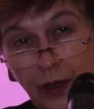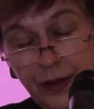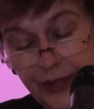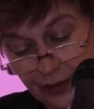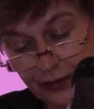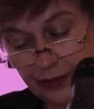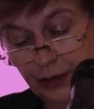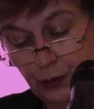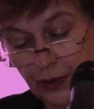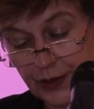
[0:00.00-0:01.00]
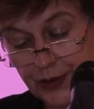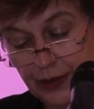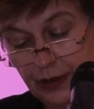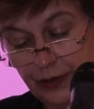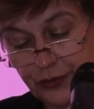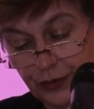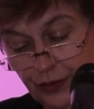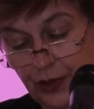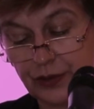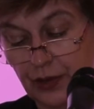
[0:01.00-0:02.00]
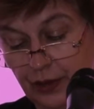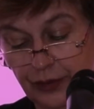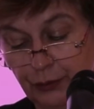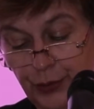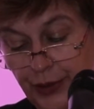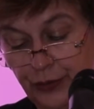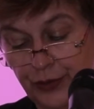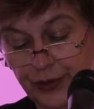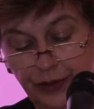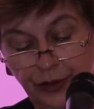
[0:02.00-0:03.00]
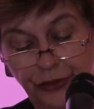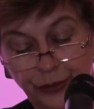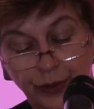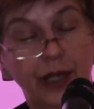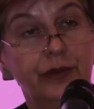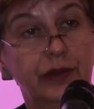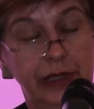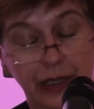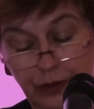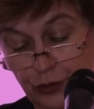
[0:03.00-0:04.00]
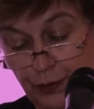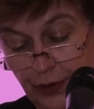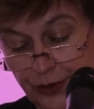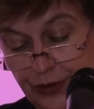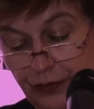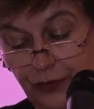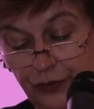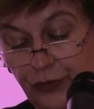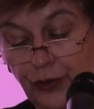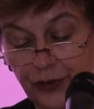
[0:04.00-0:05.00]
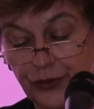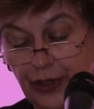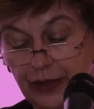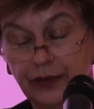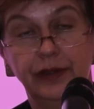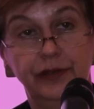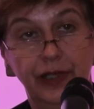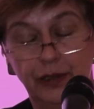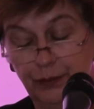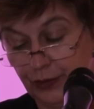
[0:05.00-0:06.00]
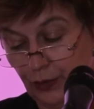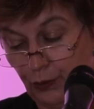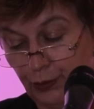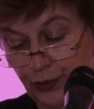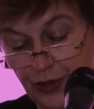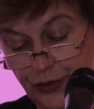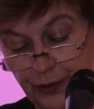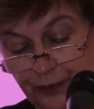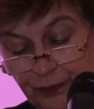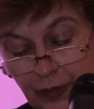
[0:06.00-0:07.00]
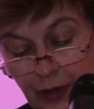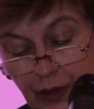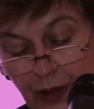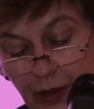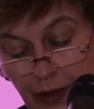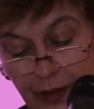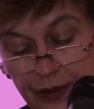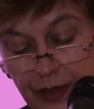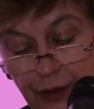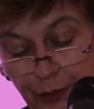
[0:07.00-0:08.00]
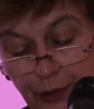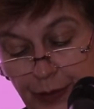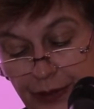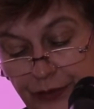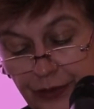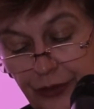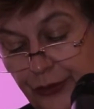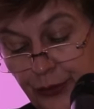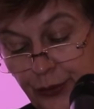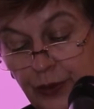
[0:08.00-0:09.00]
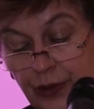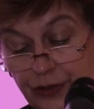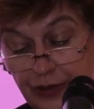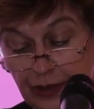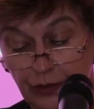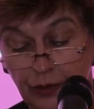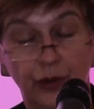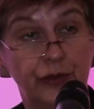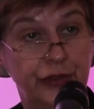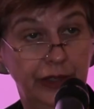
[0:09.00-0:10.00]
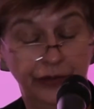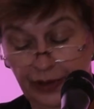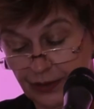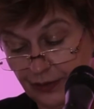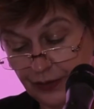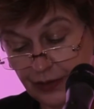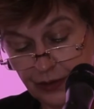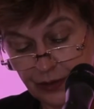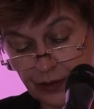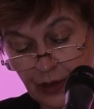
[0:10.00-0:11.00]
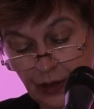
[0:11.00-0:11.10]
Gender equality is a cross-cutting priority throughout the Netherlands policy for foreign trade and development cooperation. It is implemented through standalone gender activities